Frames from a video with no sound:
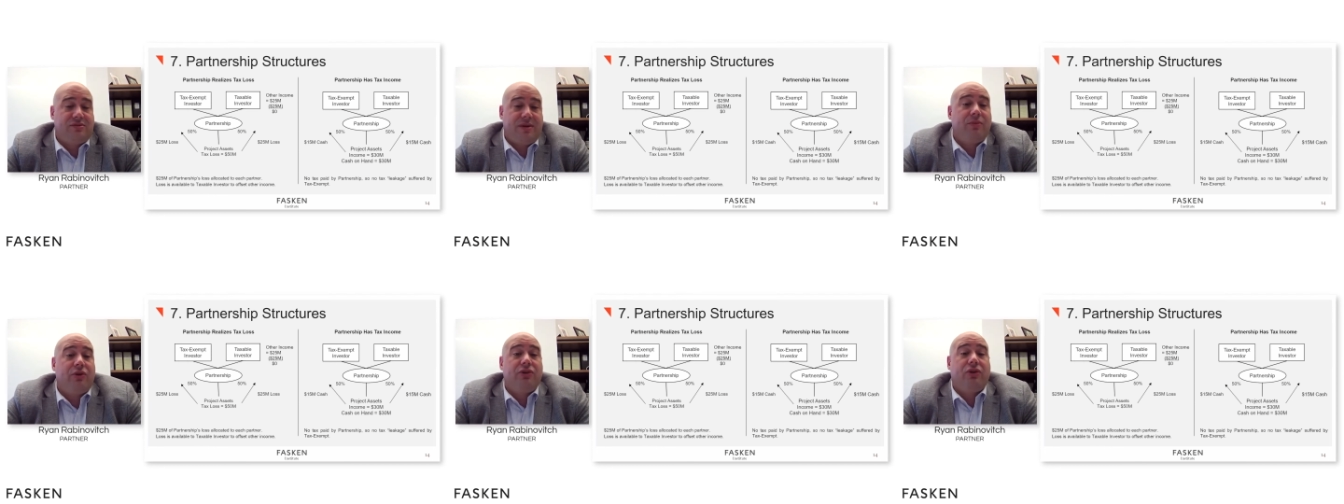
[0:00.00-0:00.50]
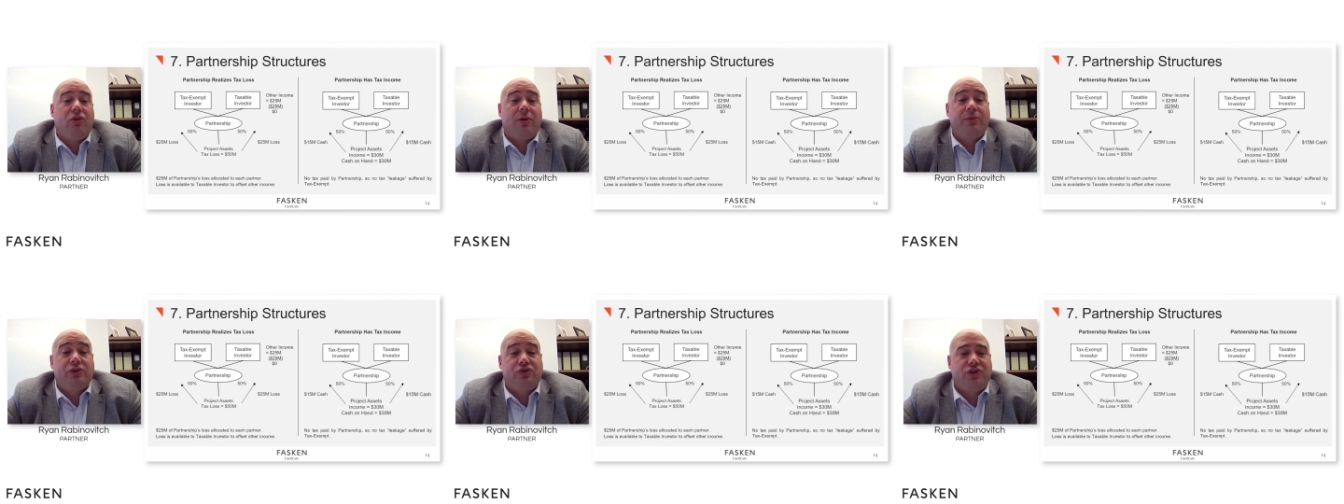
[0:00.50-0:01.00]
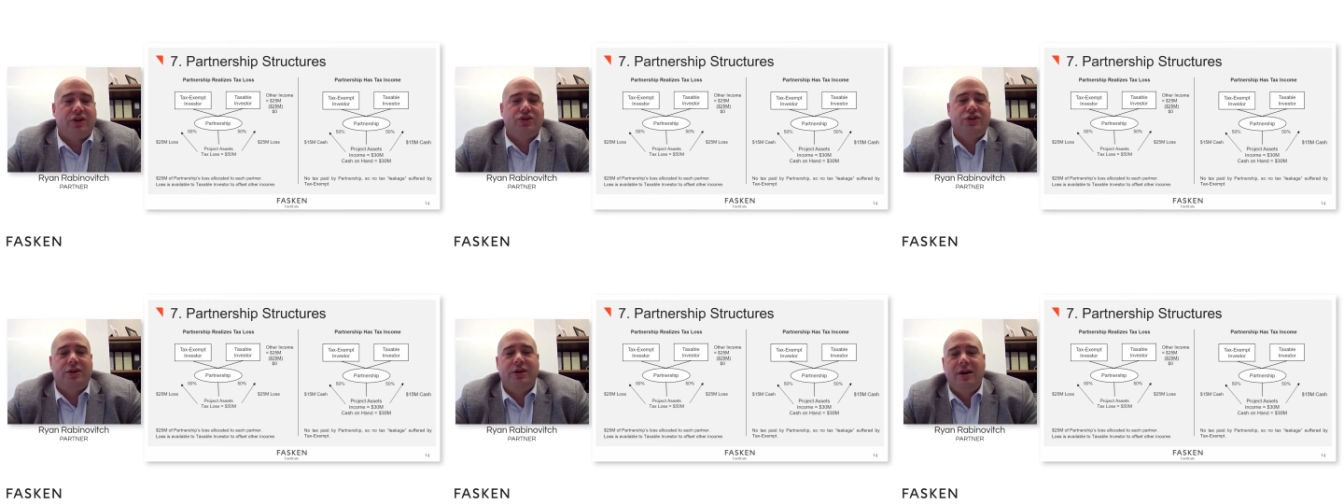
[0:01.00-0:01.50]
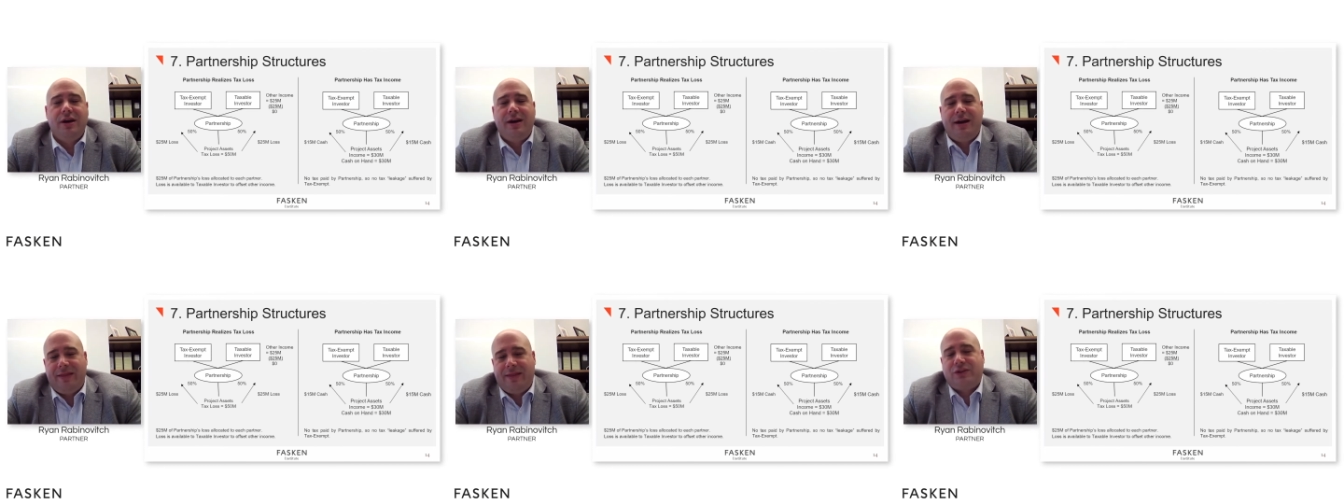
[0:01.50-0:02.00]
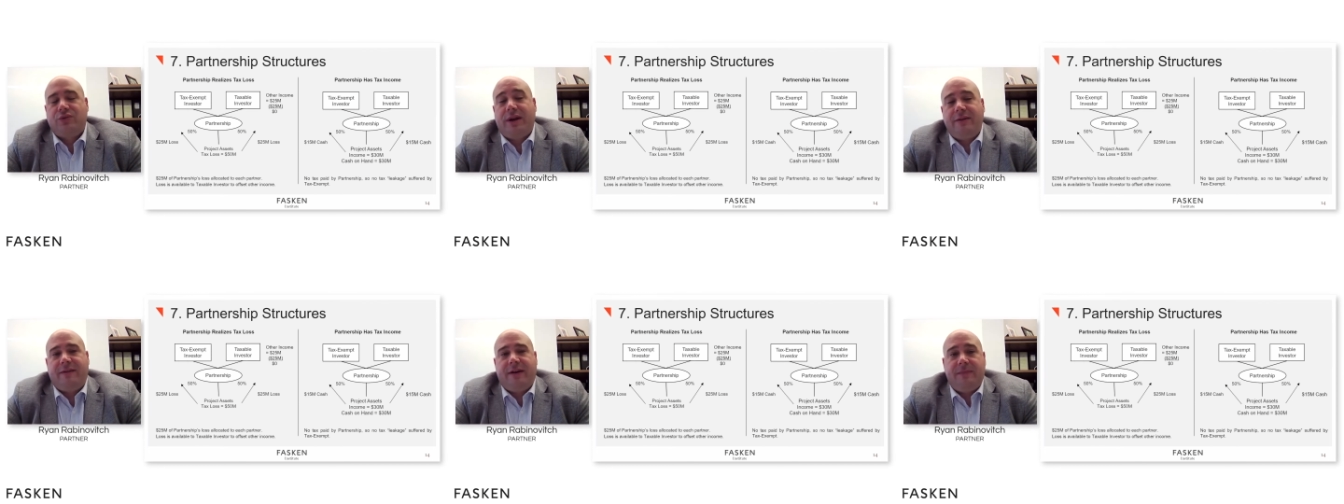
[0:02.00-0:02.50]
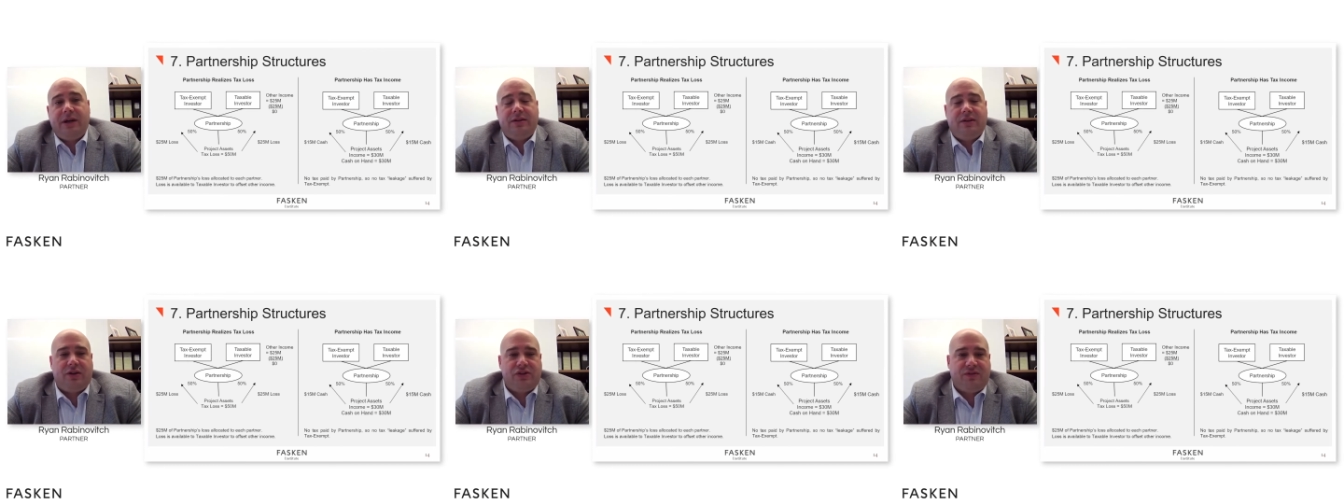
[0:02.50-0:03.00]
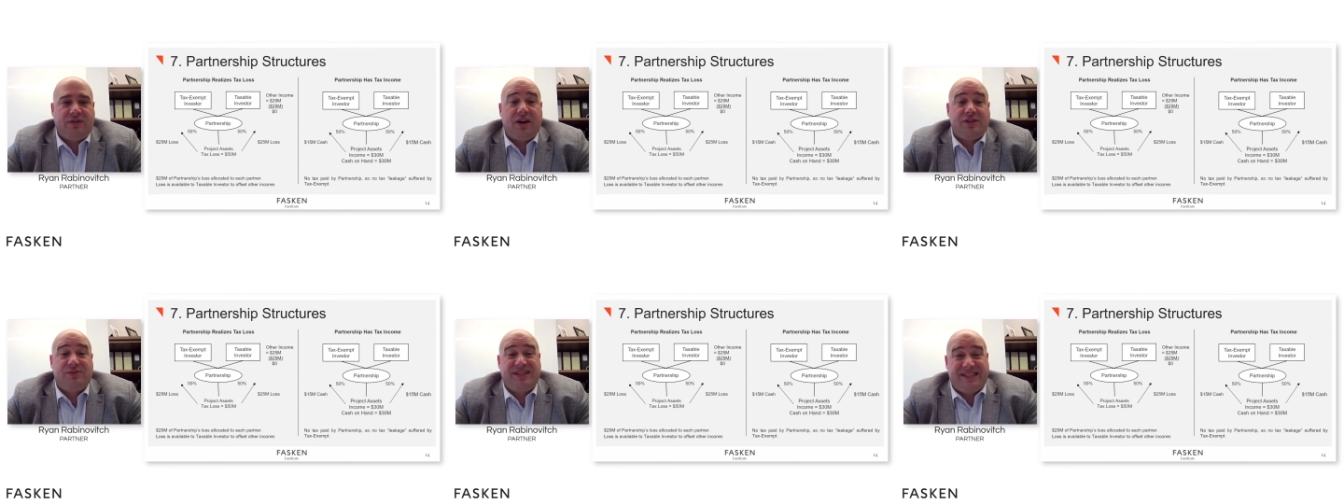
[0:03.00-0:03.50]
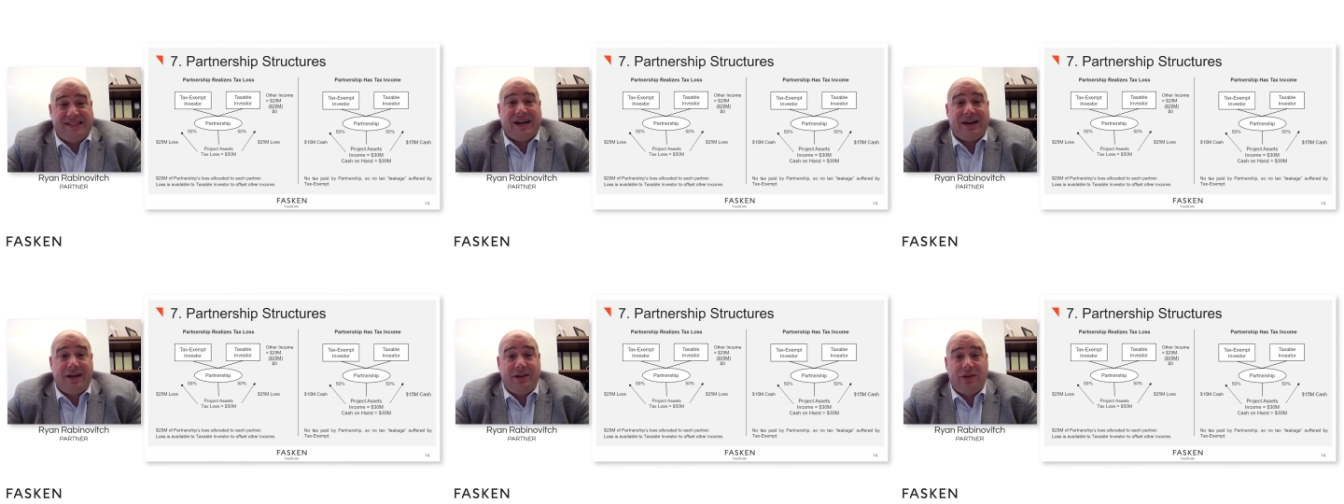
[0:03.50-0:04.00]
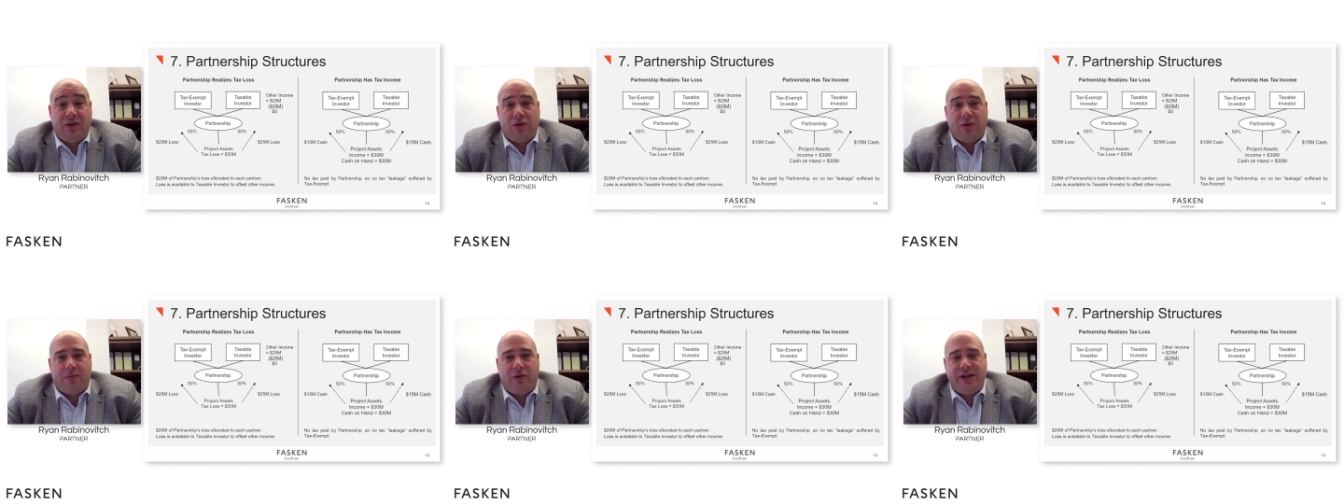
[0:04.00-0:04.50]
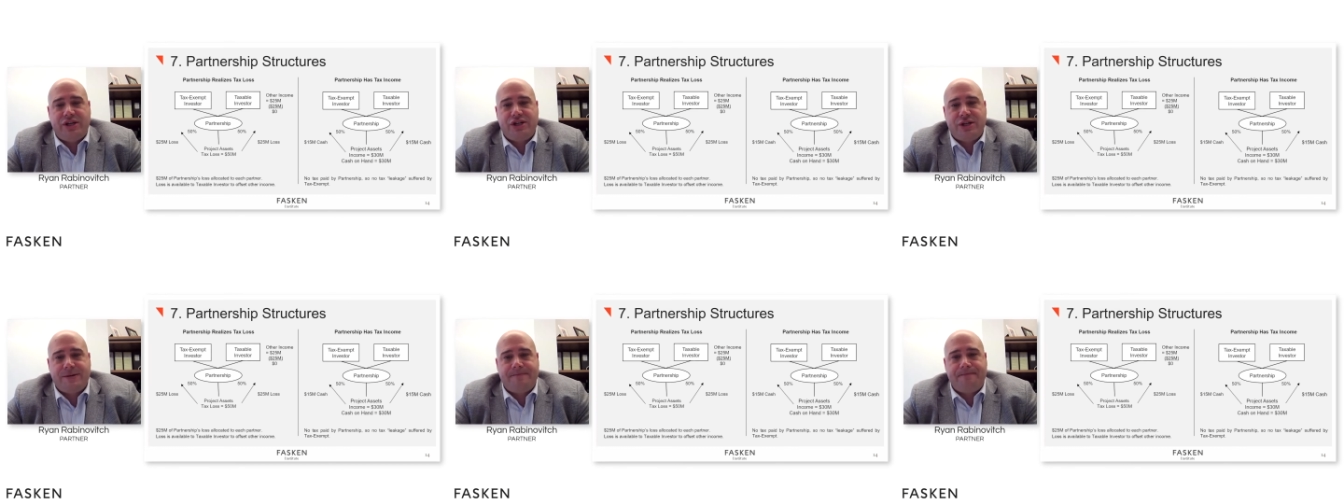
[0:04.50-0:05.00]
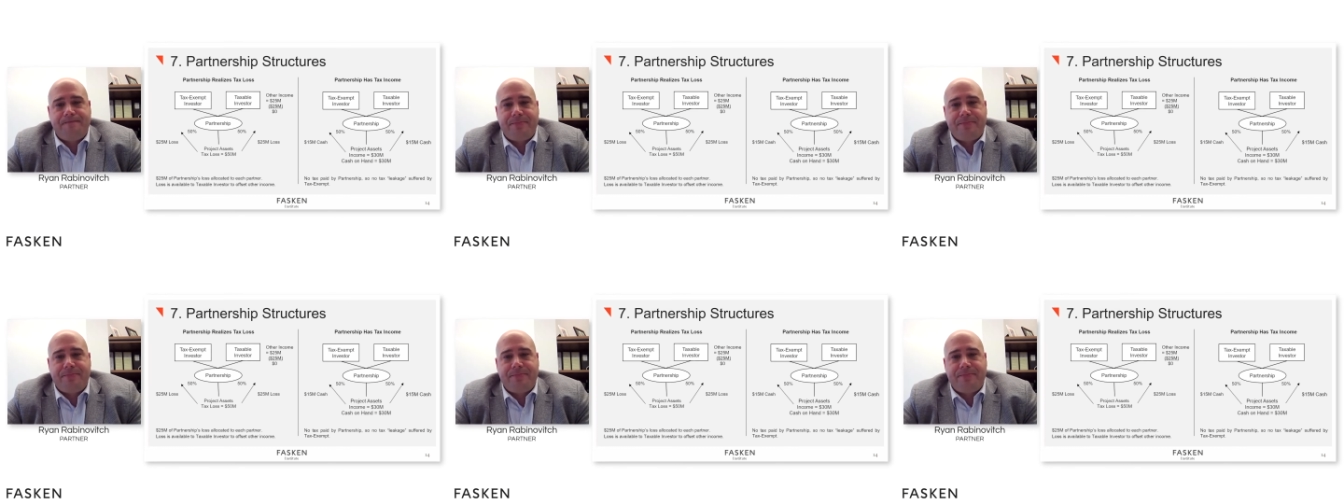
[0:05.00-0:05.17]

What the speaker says: Remember, in the corporate structure, that $25 million of loss was stuck in the corporation.